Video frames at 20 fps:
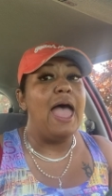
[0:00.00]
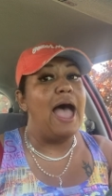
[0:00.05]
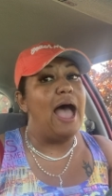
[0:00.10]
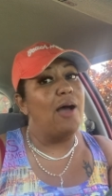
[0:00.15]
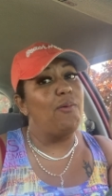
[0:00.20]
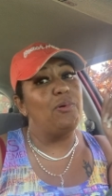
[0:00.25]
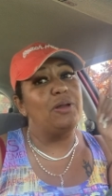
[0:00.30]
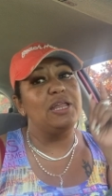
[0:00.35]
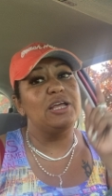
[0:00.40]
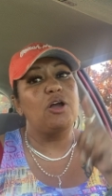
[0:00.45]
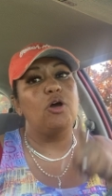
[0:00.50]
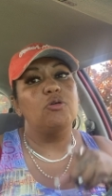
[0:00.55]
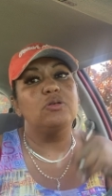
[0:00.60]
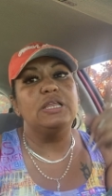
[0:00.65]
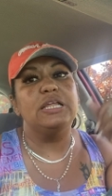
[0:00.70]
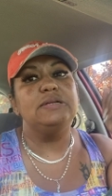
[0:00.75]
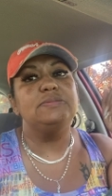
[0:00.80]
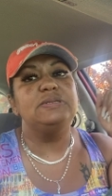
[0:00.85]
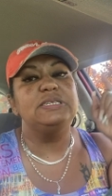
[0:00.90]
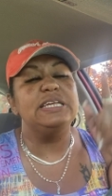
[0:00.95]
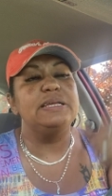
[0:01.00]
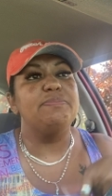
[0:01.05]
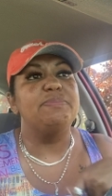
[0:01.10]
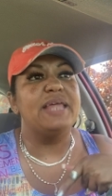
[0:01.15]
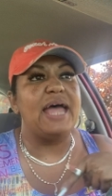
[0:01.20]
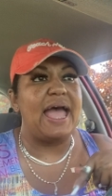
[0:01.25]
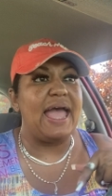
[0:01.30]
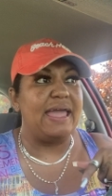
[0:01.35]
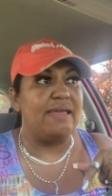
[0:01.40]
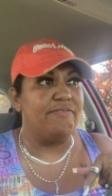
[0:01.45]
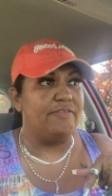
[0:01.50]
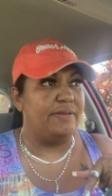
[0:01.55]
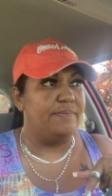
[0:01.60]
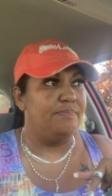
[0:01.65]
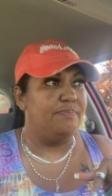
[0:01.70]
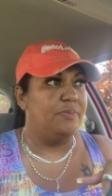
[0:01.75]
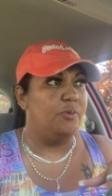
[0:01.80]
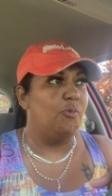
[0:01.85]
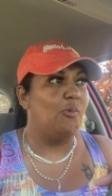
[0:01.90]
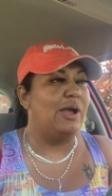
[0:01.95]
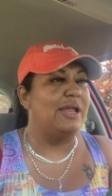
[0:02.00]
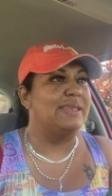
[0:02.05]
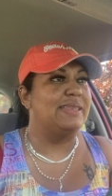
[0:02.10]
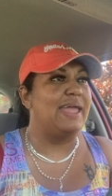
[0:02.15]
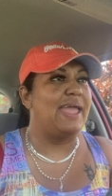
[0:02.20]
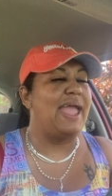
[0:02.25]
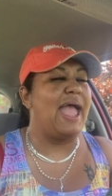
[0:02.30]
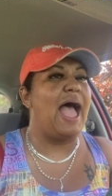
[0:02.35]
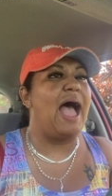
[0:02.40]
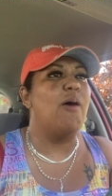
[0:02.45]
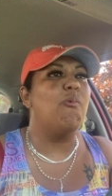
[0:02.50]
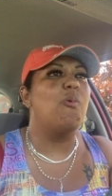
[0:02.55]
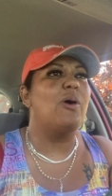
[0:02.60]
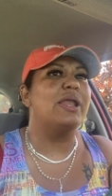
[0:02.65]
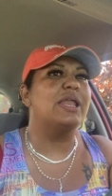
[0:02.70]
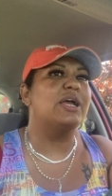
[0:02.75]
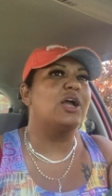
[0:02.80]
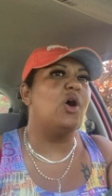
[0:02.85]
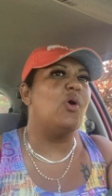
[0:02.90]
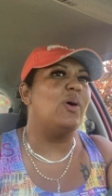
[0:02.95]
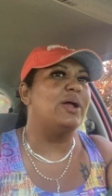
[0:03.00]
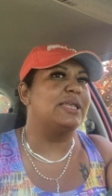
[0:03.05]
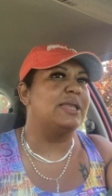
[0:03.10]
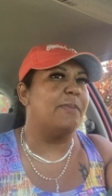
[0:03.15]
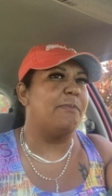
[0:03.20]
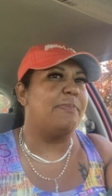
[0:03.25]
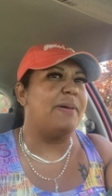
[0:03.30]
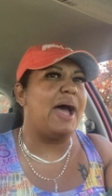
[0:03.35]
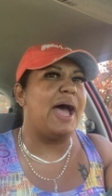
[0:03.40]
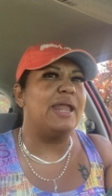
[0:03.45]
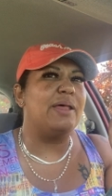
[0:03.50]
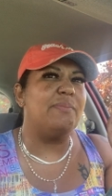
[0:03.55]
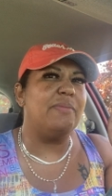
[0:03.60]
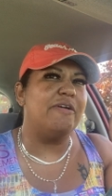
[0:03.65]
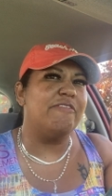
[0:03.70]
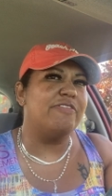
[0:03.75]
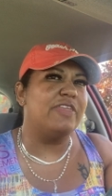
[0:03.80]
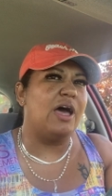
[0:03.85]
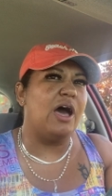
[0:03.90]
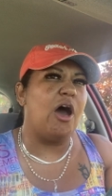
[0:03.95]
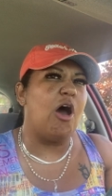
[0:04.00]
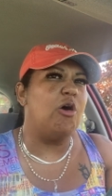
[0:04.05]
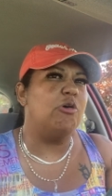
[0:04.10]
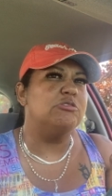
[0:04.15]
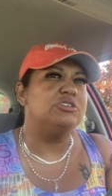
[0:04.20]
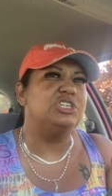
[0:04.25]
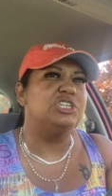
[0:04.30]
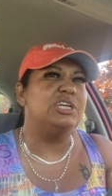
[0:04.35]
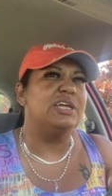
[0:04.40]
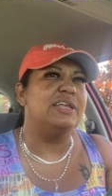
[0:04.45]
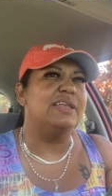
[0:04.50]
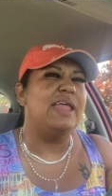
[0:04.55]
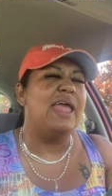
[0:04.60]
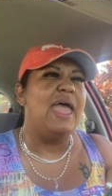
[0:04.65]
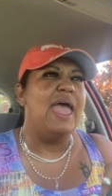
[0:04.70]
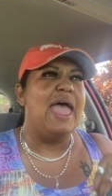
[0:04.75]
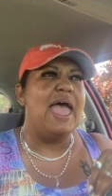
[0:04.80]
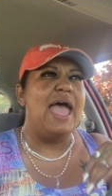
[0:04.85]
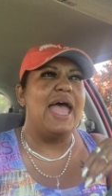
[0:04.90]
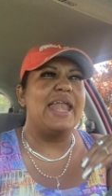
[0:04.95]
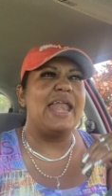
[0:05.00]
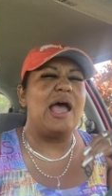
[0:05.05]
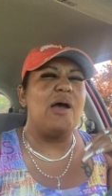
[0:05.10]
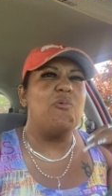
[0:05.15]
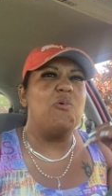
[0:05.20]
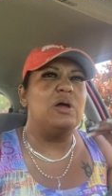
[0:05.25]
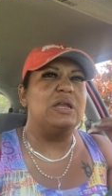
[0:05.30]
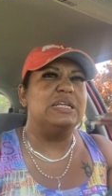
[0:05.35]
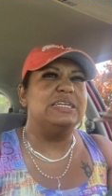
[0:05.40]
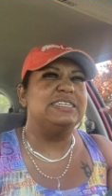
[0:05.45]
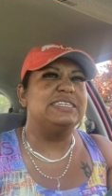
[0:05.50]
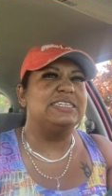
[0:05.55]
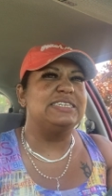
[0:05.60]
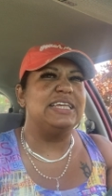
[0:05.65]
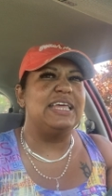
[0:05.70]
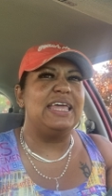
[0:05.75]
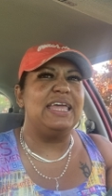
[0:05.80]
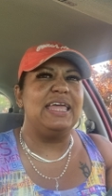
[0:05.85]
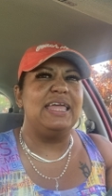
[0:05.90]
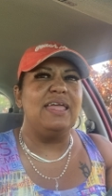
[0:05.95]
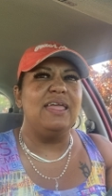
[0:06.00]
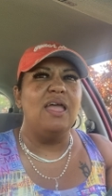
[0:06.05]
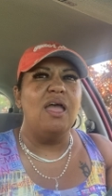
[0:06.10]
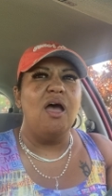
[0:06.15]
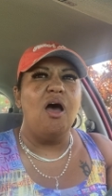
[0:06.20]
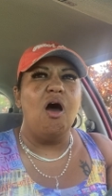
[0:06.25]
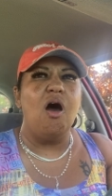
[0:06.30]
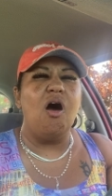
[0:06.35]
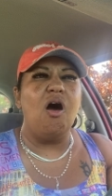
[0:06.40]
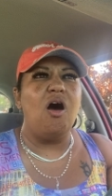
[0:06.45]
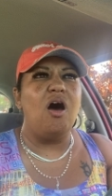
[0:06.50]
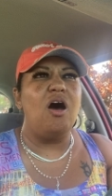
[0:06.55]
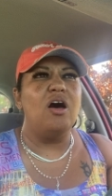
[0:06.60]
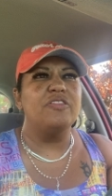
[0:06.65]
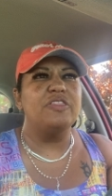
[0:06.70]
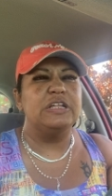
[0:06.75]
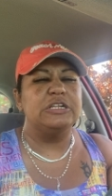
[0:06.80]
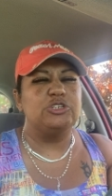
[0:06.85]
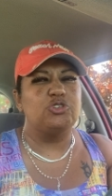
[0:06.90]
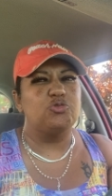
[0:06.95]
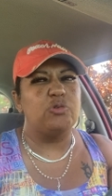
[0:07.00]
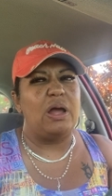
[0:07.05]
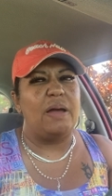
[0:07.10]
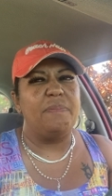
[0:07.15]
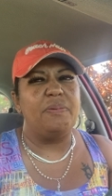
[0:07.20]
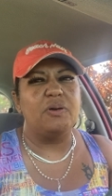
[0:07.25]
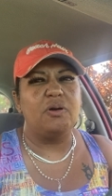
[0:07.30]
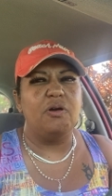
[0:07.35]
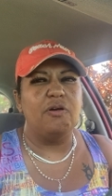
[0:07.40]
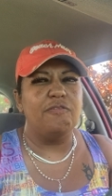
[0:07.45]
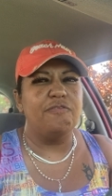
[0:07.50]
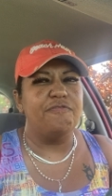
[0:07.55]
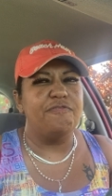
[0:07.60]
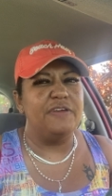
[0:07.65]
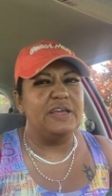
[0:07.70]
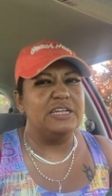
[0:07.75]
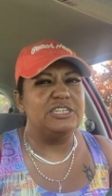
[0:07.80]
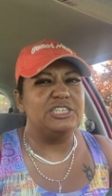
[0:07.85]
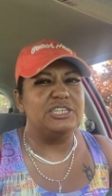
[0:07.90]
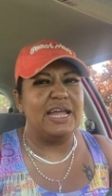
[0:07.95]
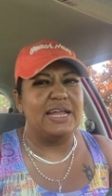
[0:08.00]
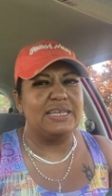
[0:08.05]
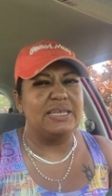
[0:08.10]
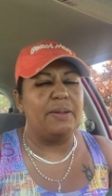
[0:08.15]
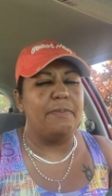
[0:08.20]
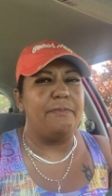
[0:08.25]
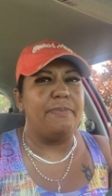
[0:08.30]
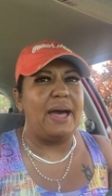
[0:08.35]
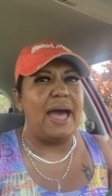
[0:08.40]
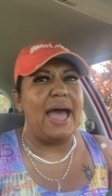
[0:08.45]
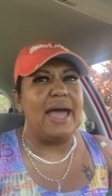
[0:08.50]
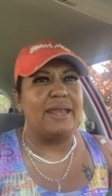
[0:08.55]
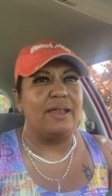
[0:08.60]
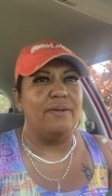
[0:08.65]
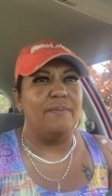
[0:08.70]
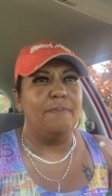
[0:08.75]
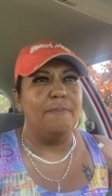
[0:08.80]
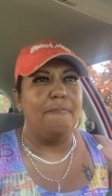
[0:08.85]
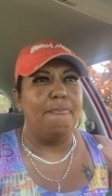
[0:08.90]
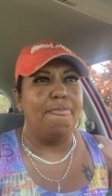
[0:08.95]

I want to go deep sea diving one day. I want to go at the bottom of the ocean and I want to see all the tropical fish at the bottom.